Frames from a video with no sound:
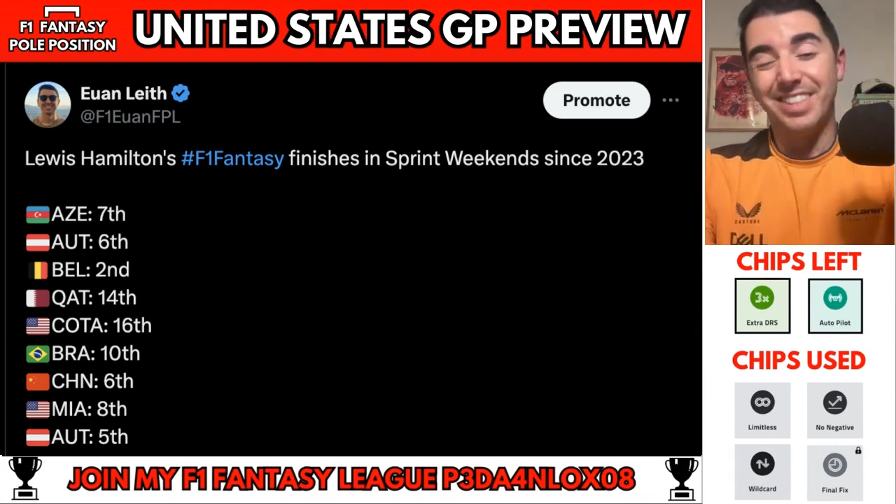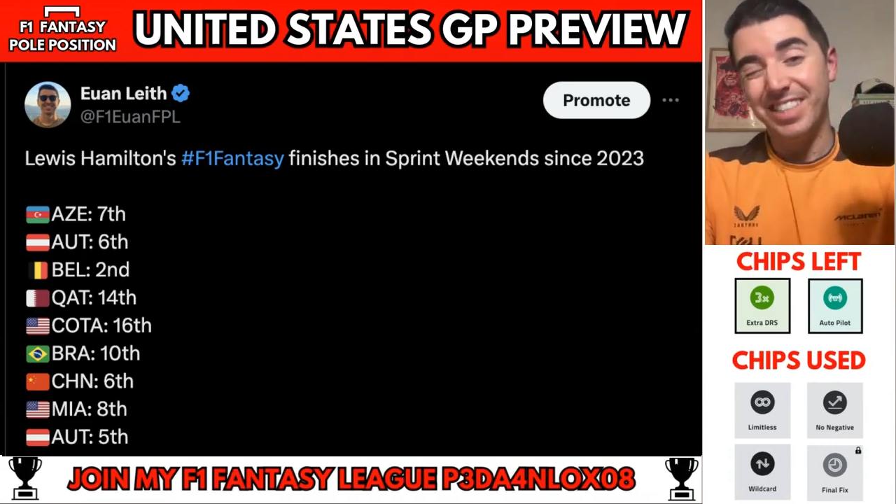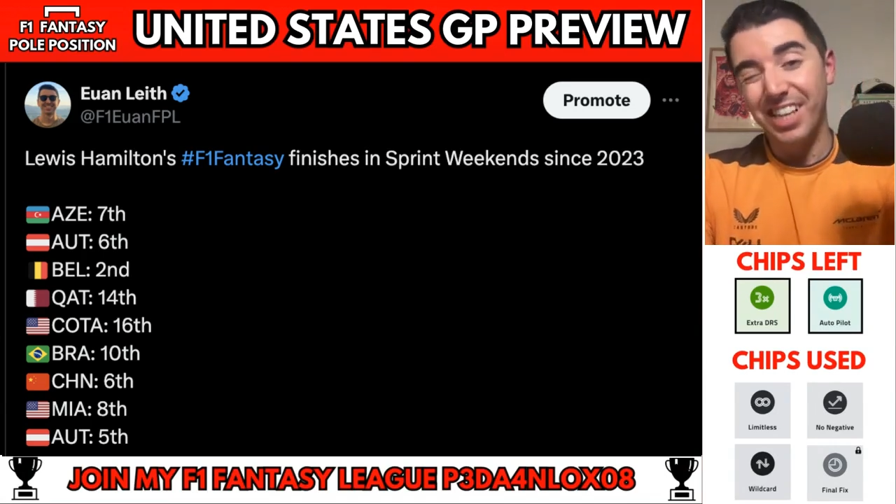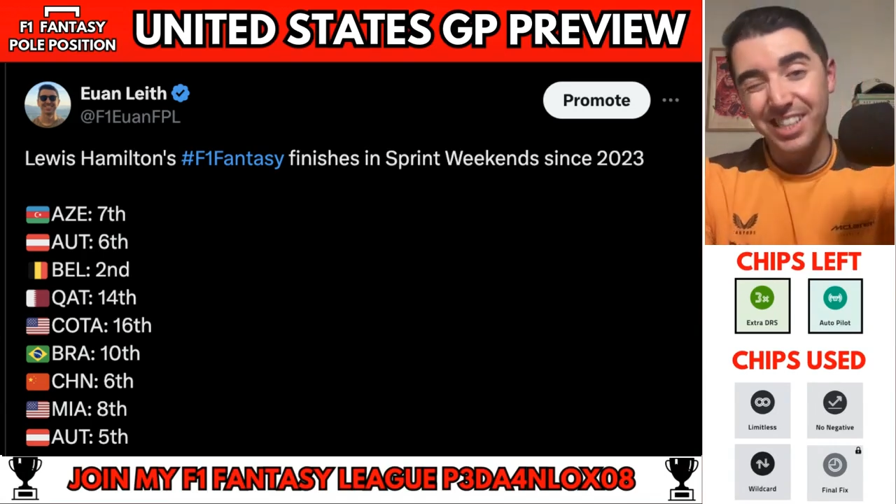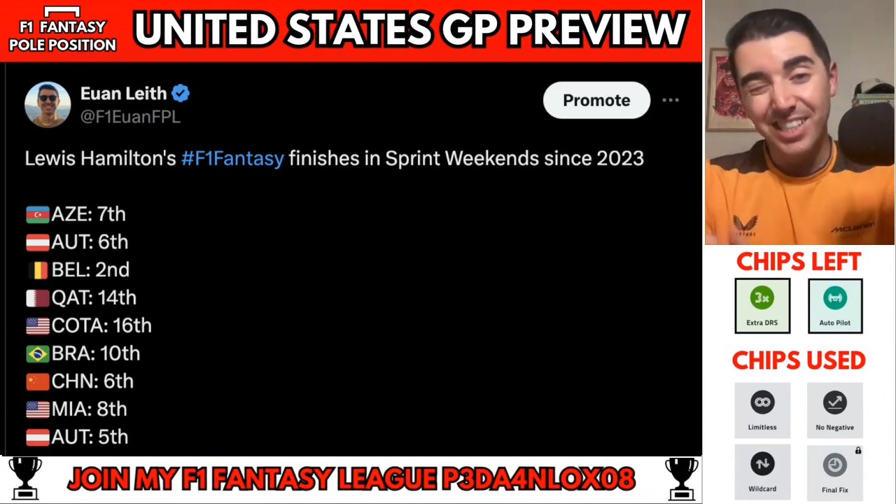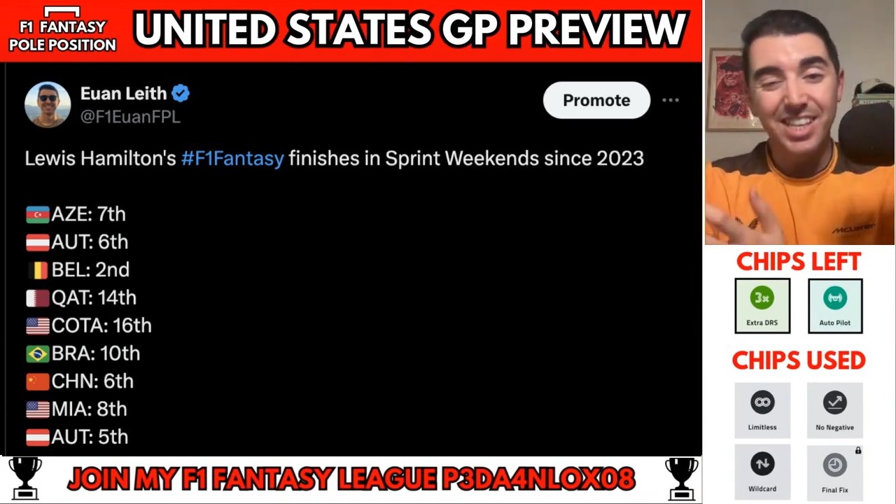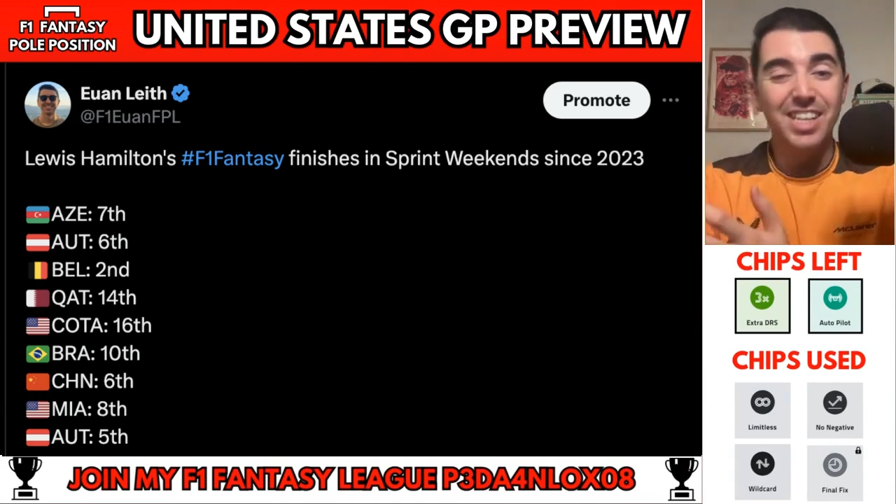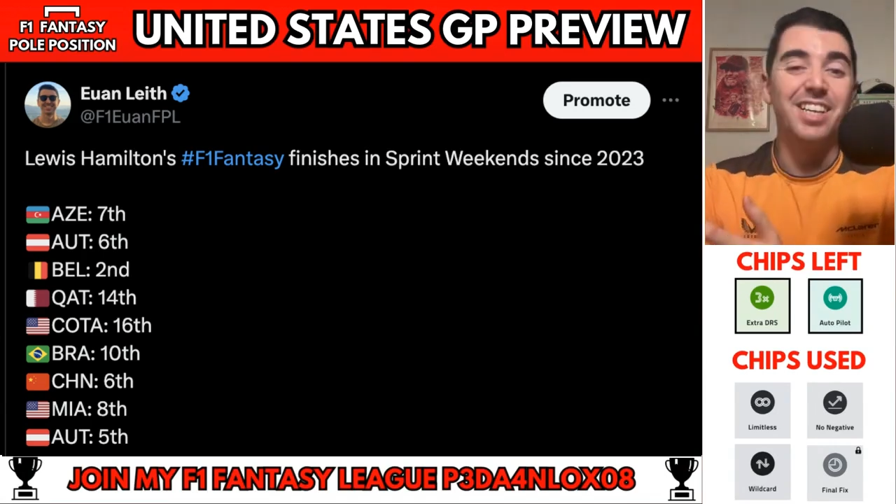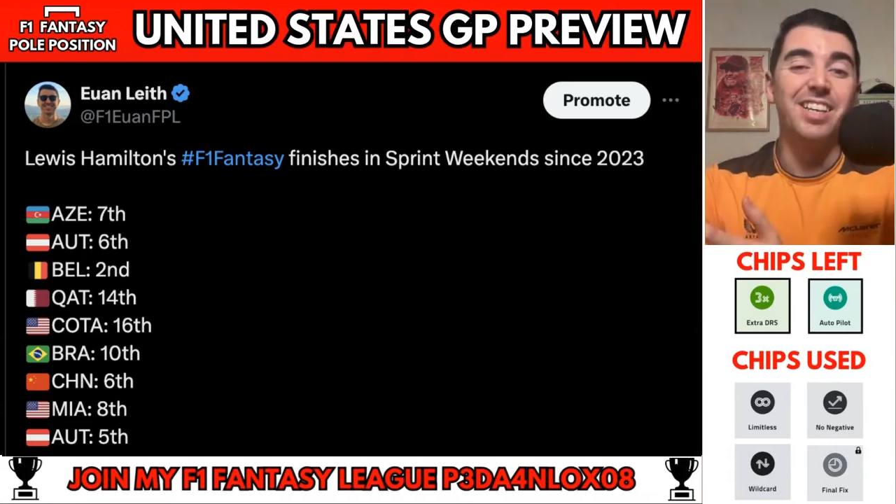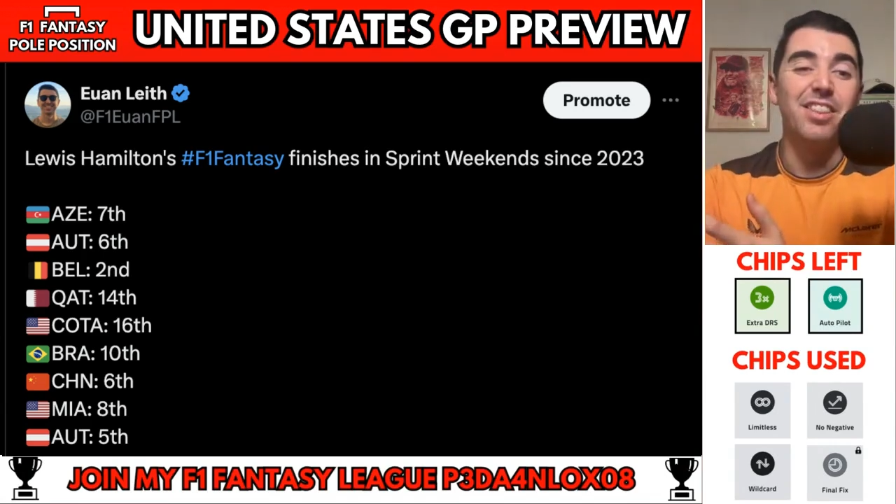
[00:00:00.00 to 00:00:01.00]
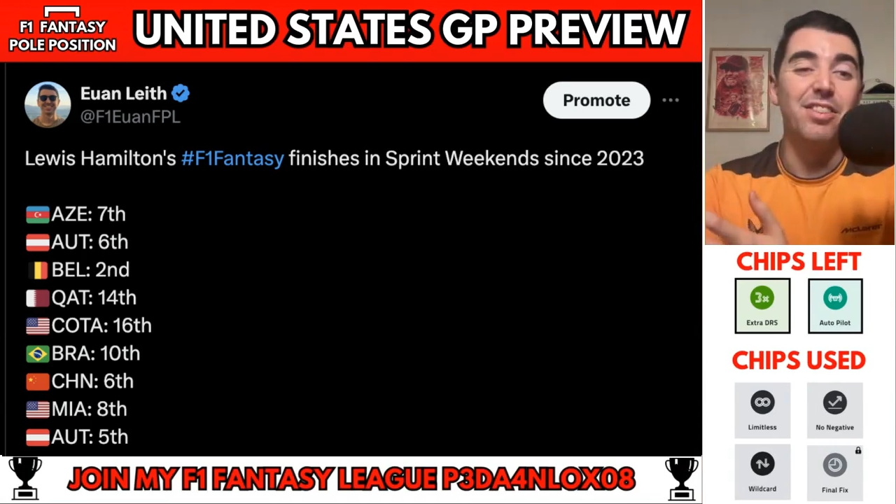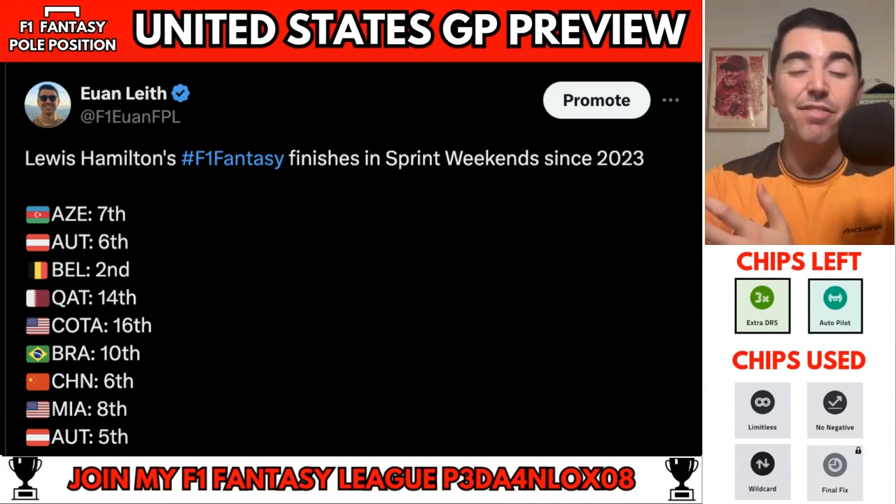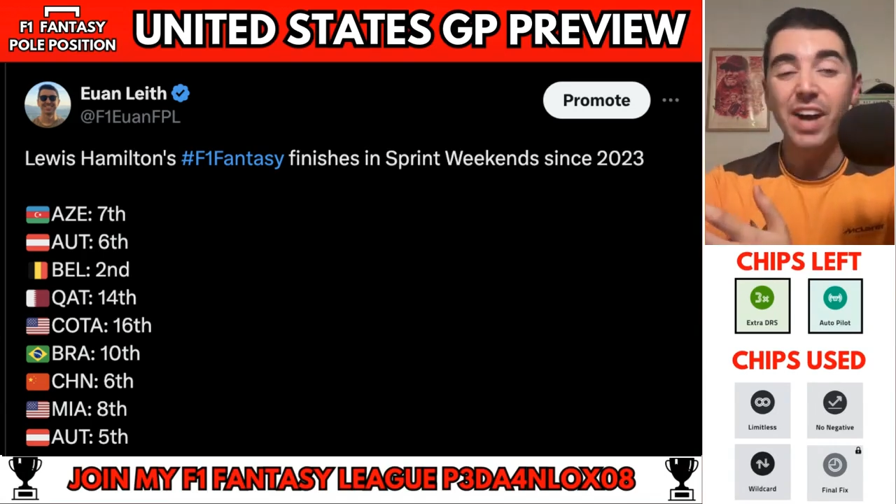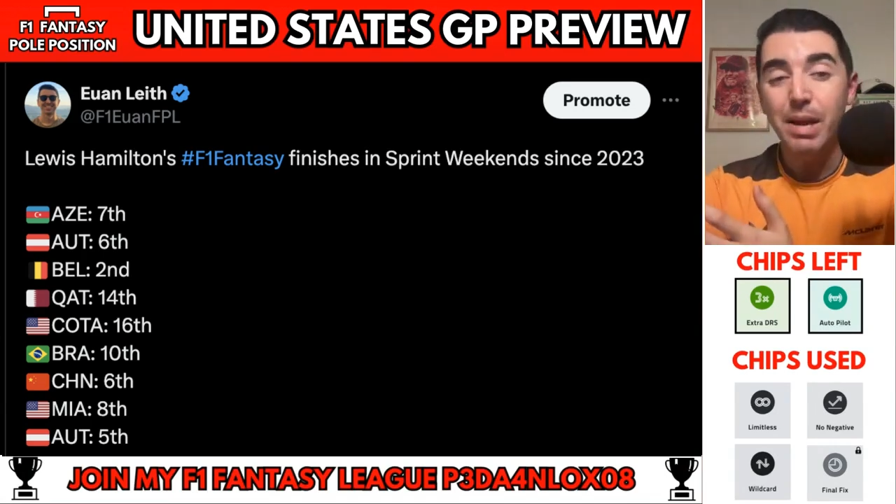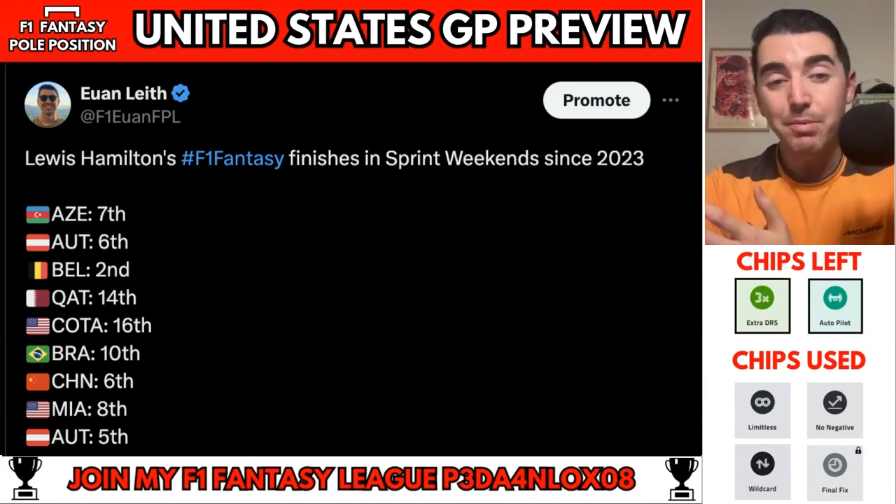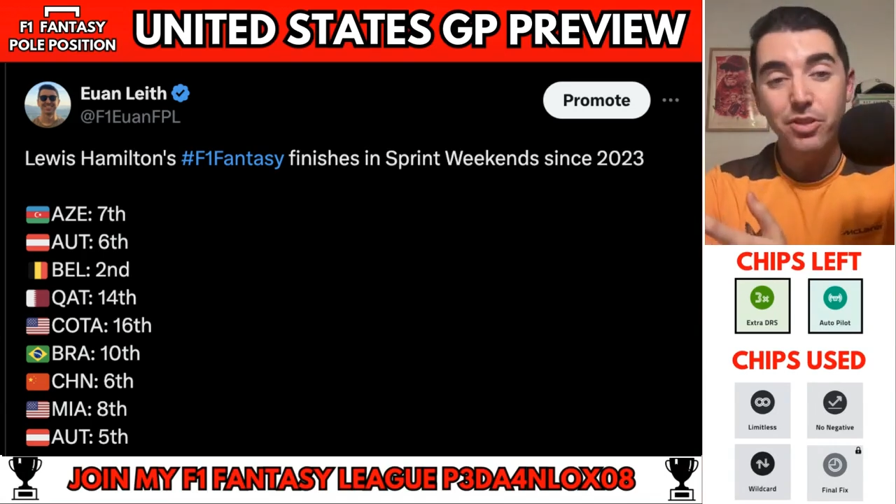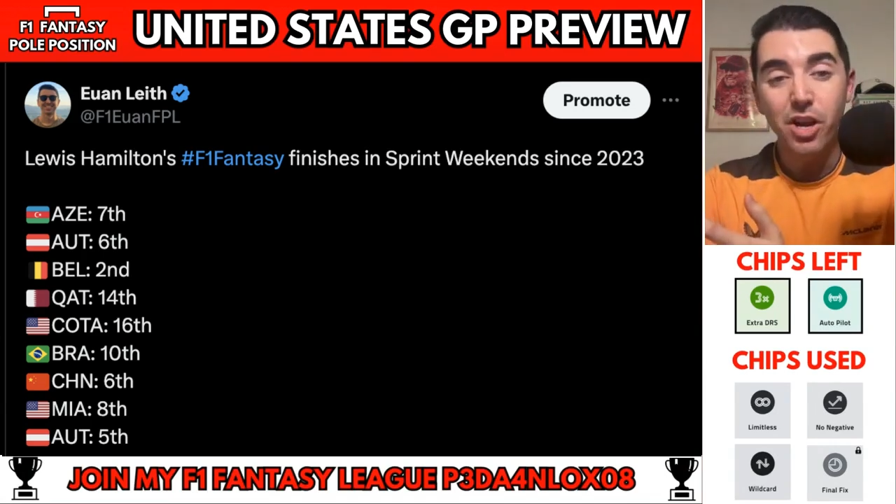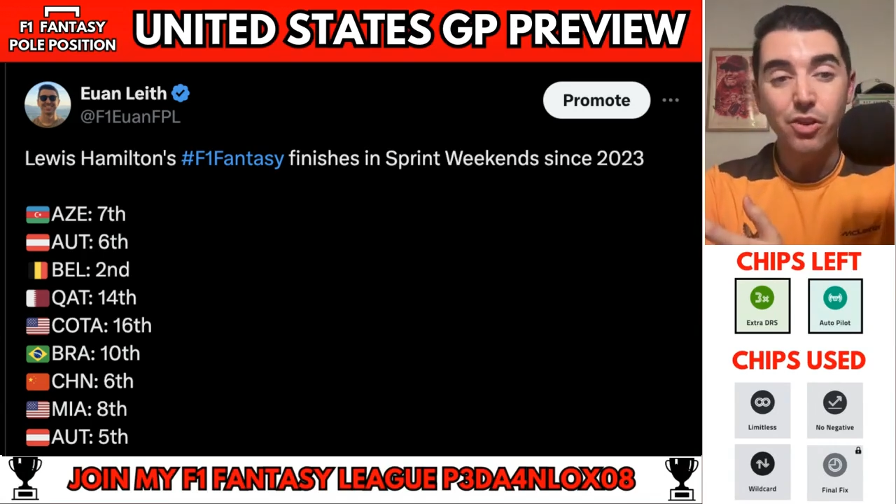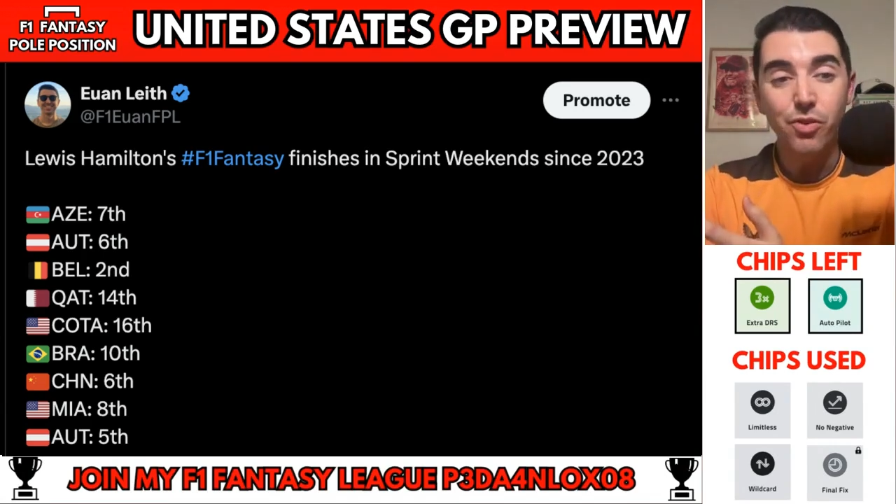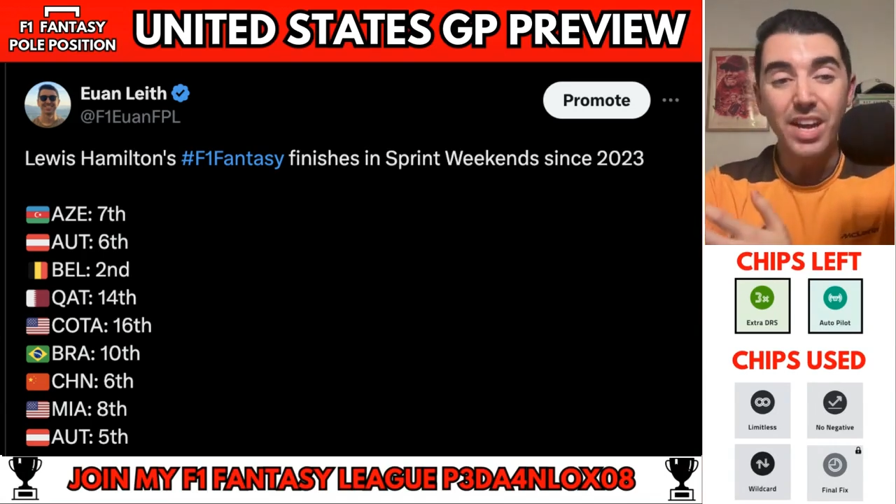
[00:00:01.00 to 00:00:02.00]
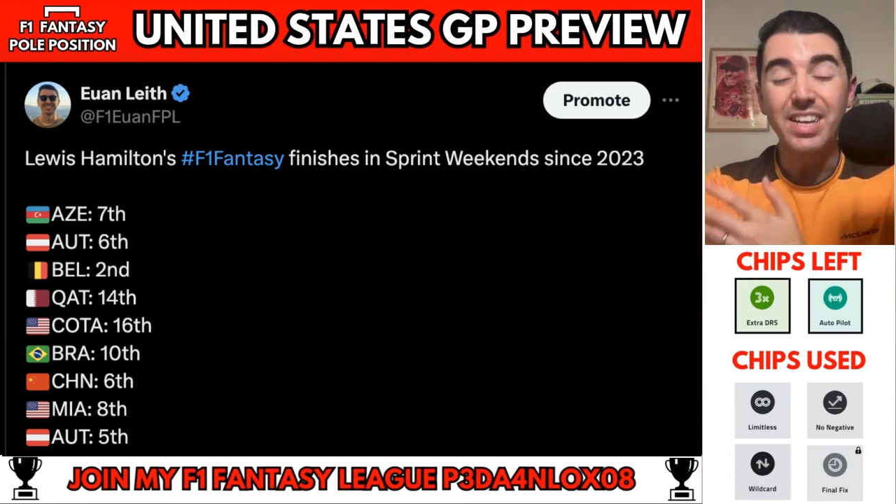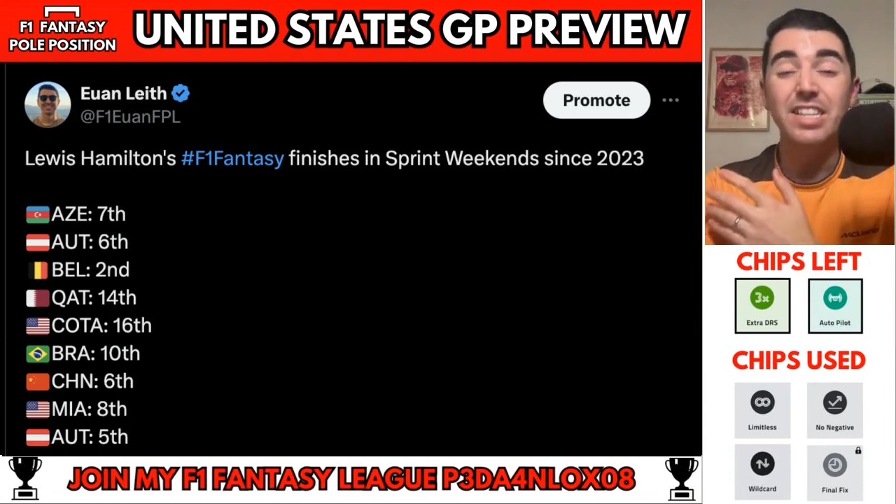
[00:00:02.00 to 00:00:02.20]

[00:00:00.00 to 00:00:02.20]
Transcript: just the vibes are not great.